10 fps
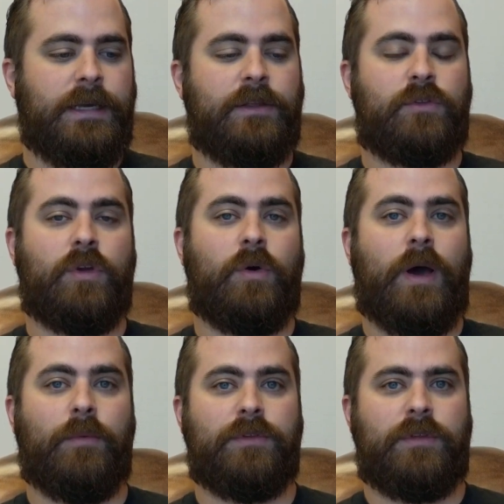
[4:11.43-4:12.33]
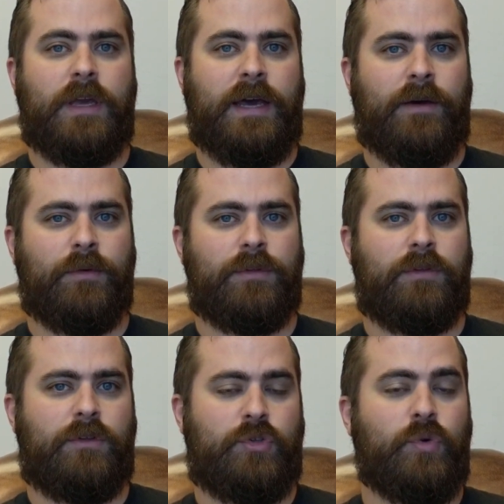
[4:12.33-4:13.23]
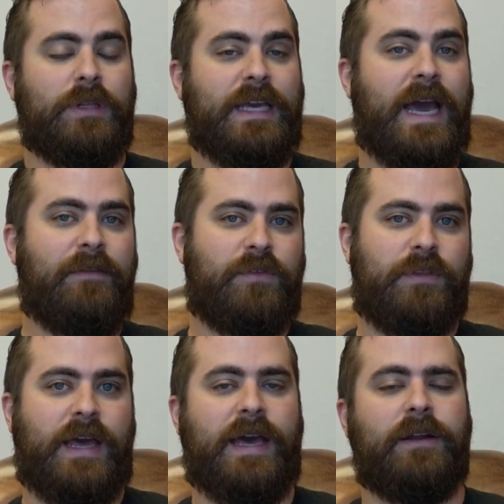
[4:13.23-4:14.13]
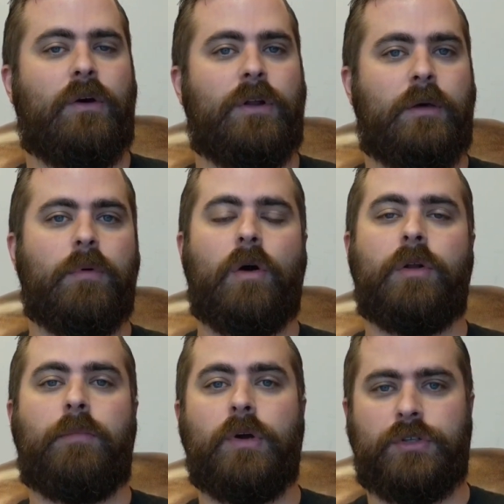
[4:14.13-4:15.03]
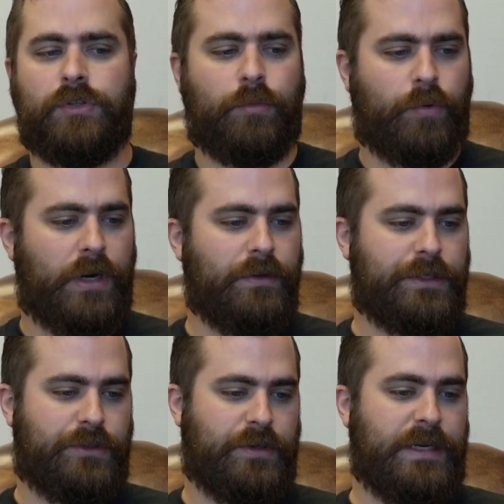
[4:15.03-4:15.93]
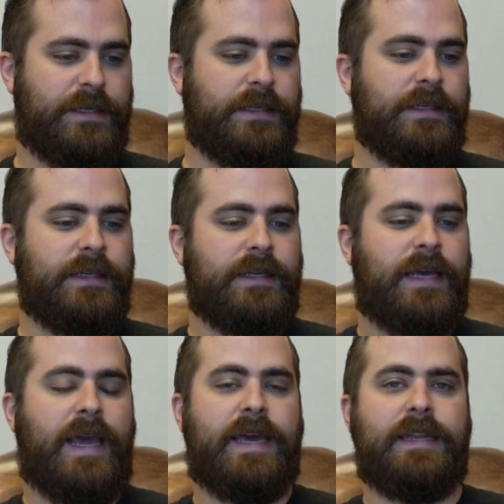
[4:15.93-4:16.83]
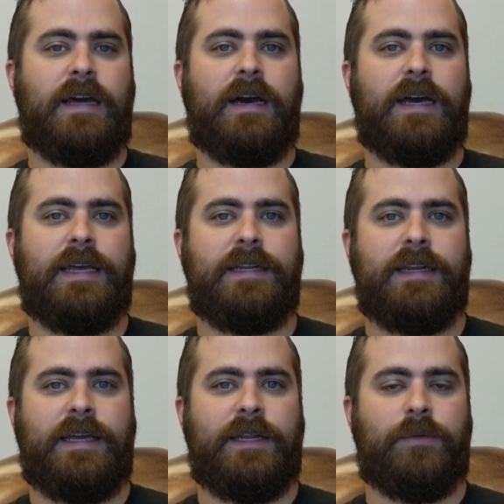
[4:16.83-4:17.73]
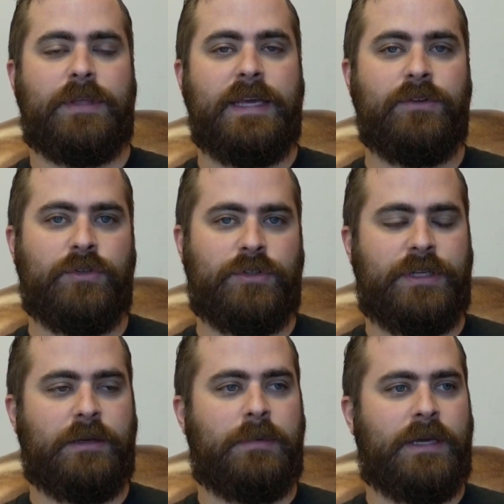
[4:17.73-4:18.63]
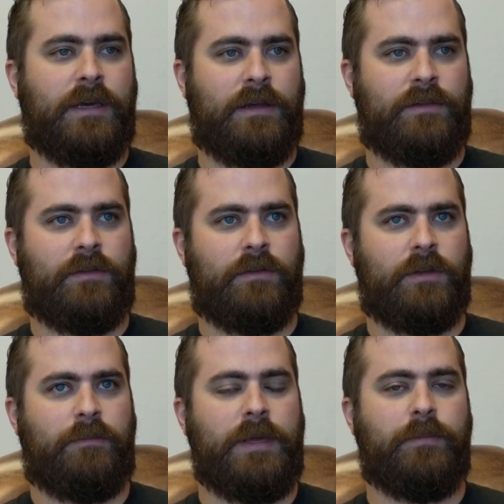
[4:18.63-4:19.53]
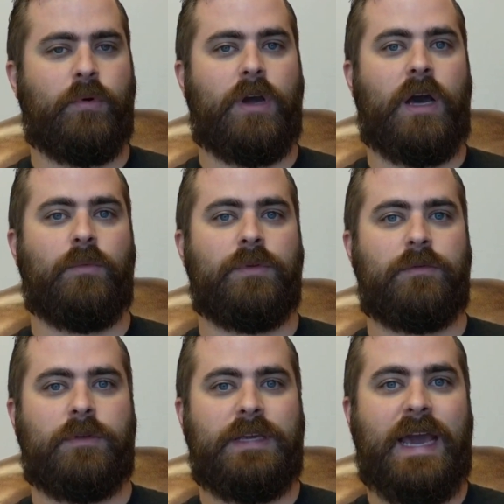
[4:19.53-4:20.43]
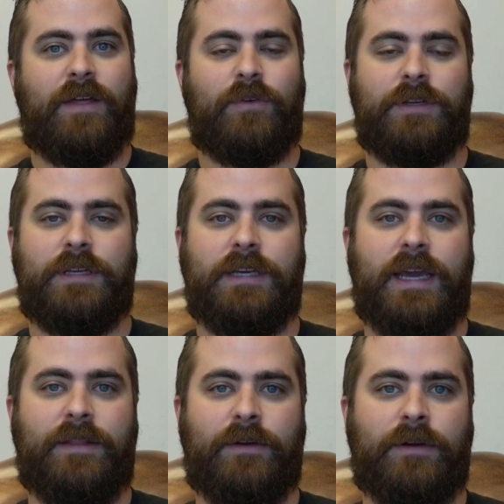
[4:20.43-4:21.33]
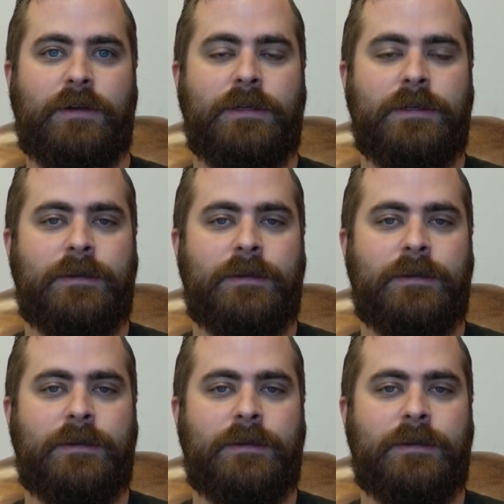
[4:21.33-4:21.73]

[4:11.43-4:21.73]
And so I was shortly after that on a personal prayer retreat, and it was interesting because the people God was gathering together,